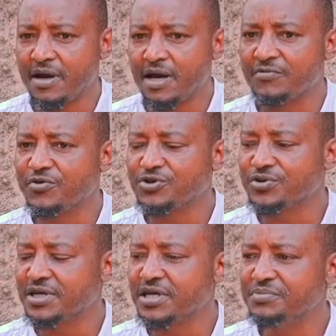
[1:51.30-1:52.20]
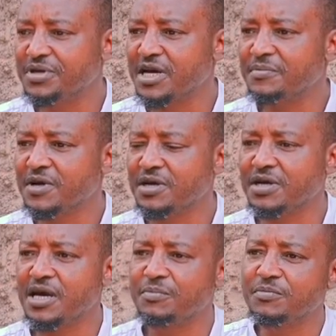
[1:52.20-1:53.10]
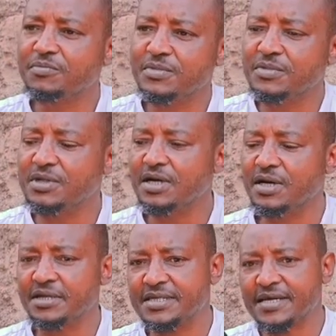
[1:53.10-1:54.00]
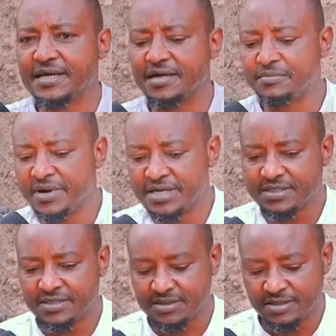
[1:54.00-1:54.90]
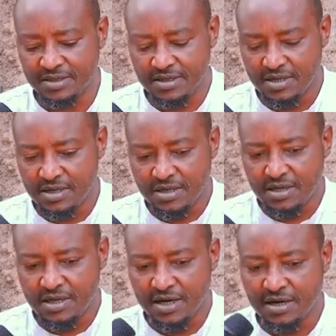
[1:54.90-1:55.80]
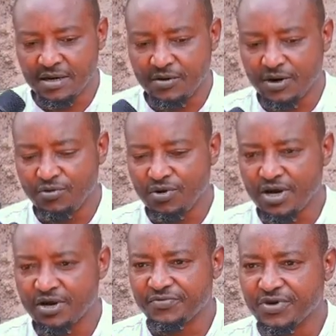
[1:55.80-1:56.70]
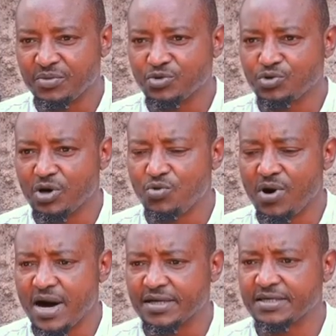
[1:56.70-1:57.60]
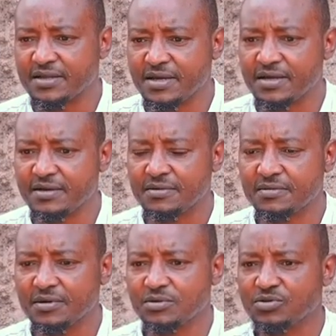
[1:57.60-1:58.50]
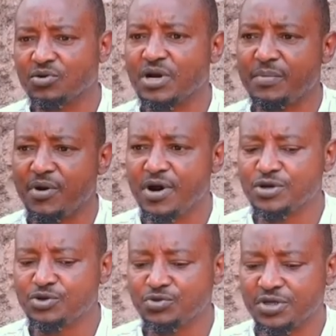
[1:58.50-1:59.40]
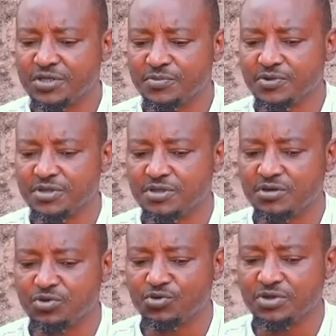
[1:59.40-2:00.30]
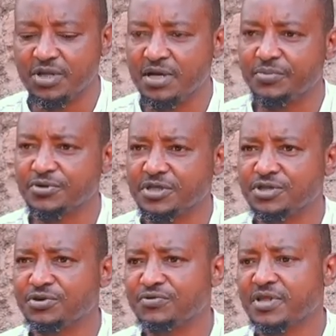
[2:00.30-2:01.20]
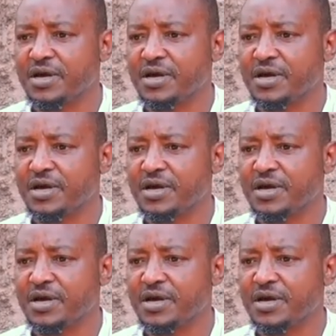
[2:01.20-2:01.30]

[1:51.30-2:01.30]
Unfortunately, he came second best. Na walikuwa natafuta mtu wa kuact, then so number one took the position with